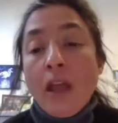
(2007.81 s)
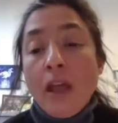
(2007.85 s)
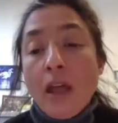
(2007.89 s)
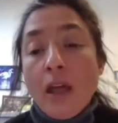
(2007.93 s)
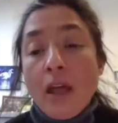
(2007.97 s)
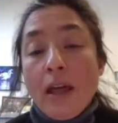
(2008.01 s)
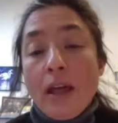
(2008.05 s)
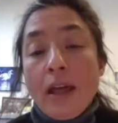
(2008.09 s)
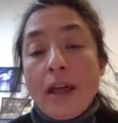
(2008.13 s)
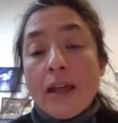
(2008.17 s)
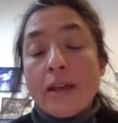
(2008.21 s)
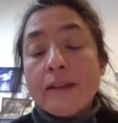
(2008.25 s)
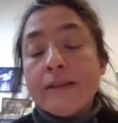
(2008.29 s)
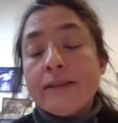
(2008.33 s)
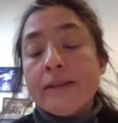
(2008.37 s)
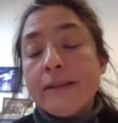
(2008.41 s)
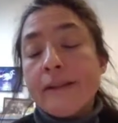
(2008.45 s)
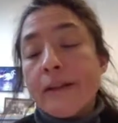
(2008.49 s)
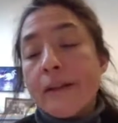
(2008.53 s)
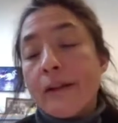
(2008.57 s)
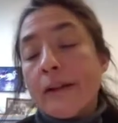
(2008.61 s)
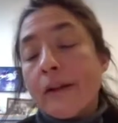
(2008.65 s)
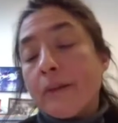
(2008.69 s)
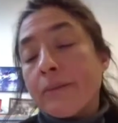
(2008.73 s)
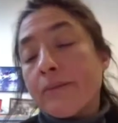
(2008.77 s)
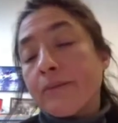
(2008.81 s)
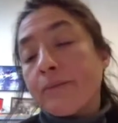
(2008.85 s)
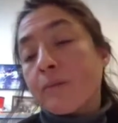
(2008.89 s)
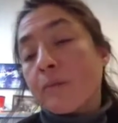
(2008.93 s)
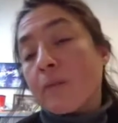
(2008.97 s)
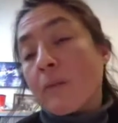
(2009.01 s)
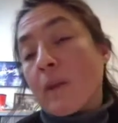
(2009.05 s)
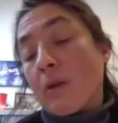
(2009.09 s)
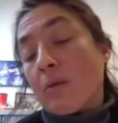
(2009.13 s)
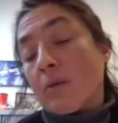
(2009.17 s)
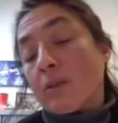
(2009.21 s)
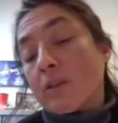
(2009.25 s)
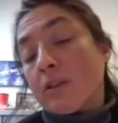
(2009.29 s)
And
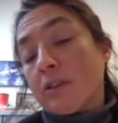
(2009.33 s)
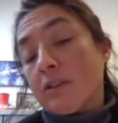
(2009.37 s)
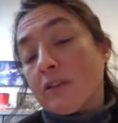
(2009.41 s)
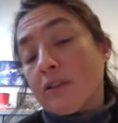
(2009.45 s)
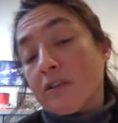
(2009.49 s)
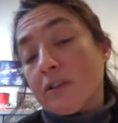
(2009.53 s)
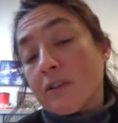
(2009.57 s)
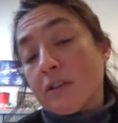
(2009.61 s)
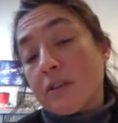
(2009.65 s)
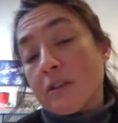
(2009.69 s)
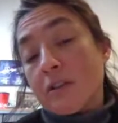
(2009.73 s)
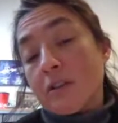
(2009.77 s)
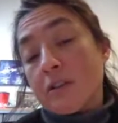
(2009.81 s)
what is